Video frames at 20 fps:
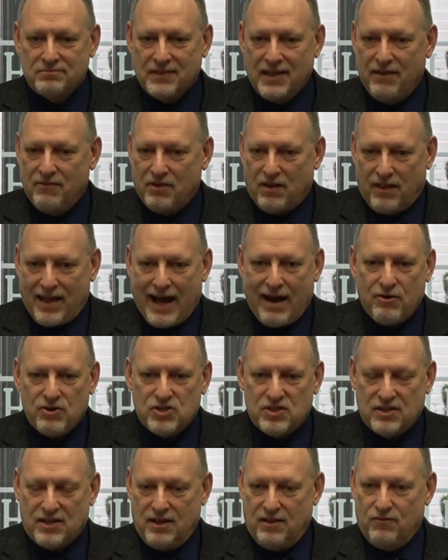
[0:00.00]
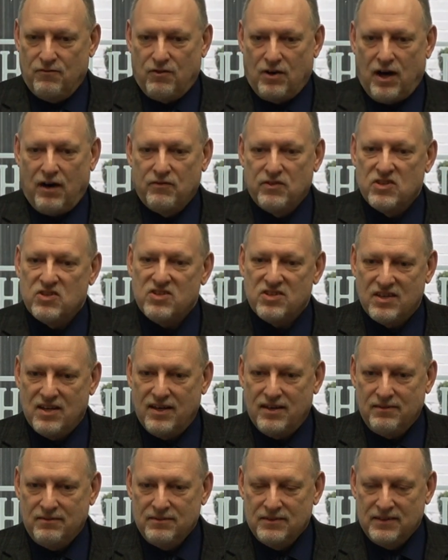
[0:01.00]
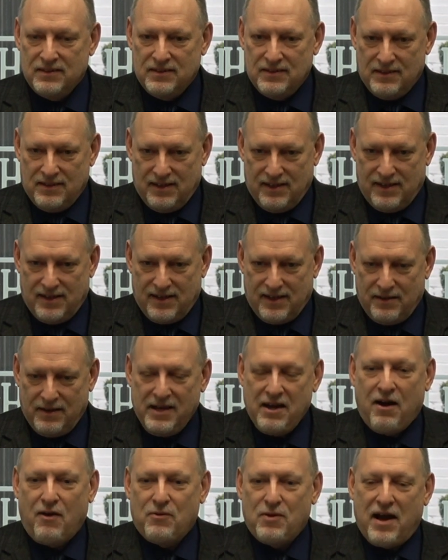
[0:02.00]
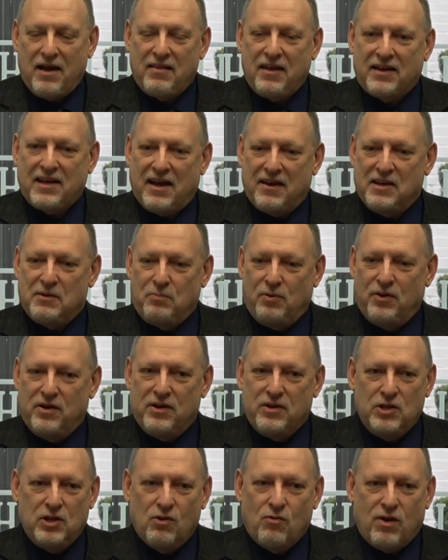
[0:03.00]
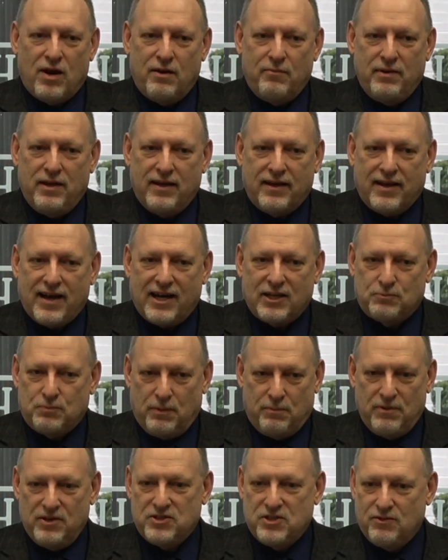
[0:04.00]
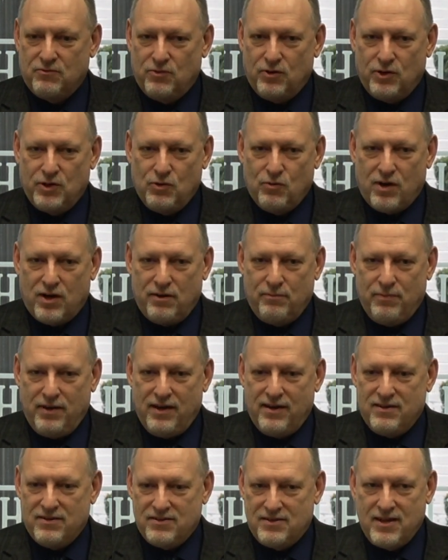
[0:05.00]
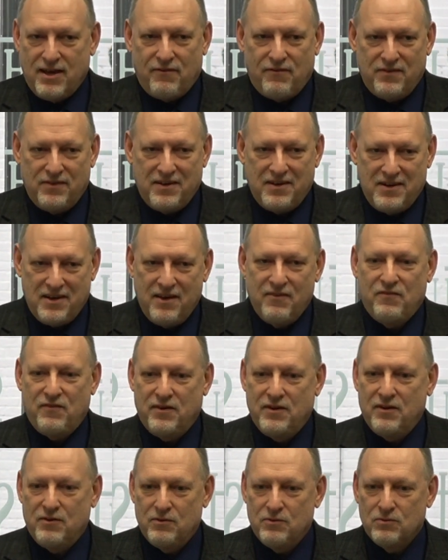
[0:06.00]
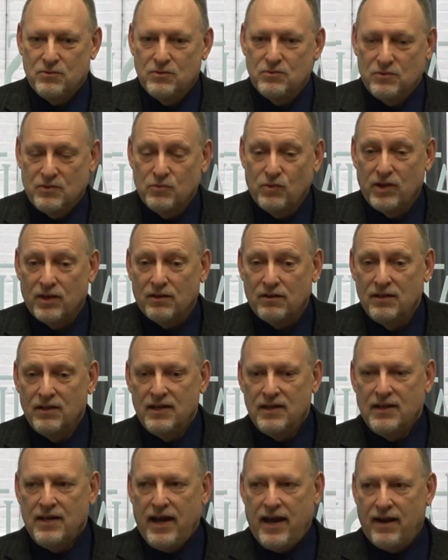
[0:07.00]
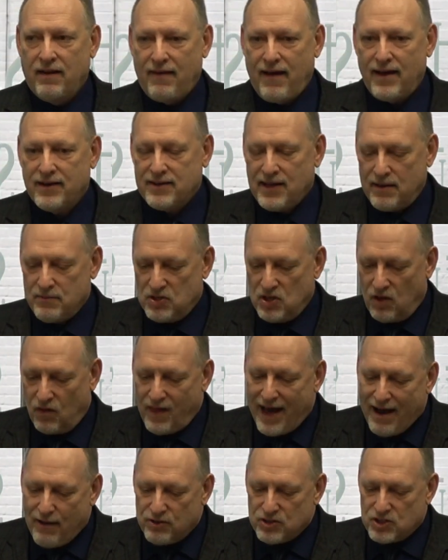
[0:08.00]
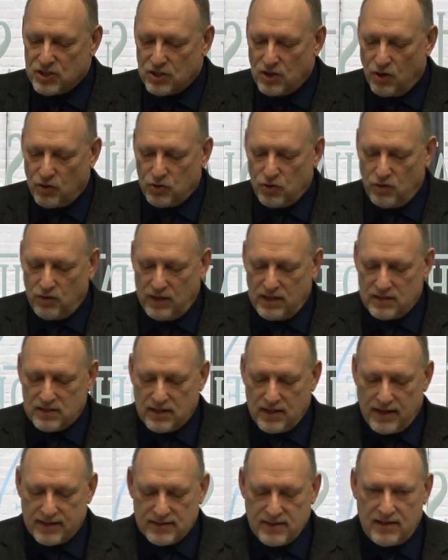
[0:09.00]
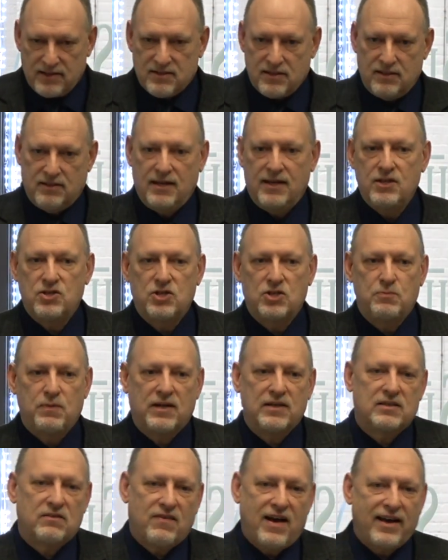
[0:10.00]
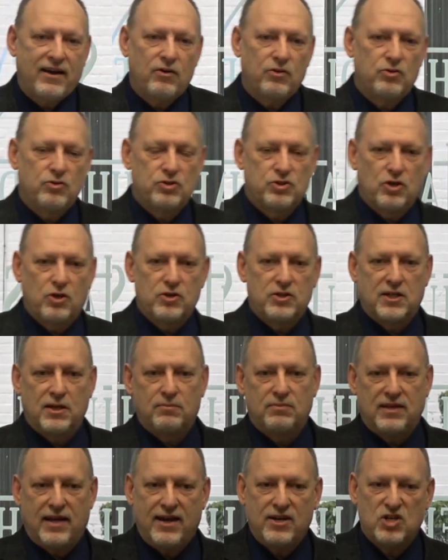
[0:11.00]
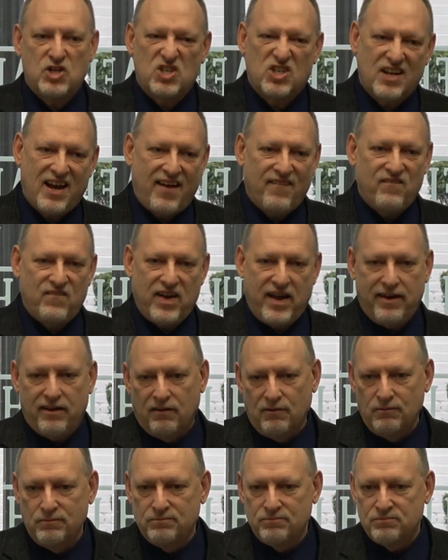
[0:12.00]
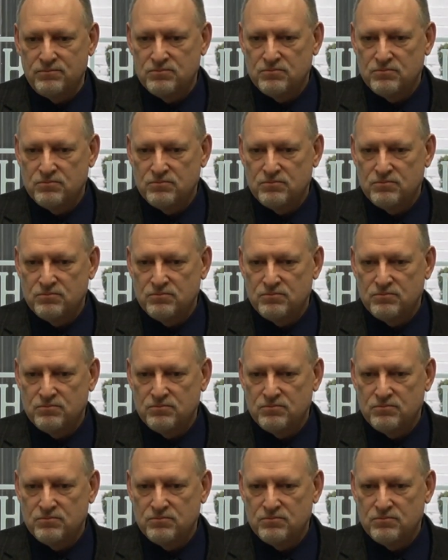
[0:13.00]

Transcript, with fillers: even allow us to get involved in sin. Uh, he, I like how he put it. You don't want to be in God's permissive will. You want to be in His definite, infinite will. And a lot of times He'll allow us to go through these things, and it's to teach us. Because if I go through certain temptations and I fail,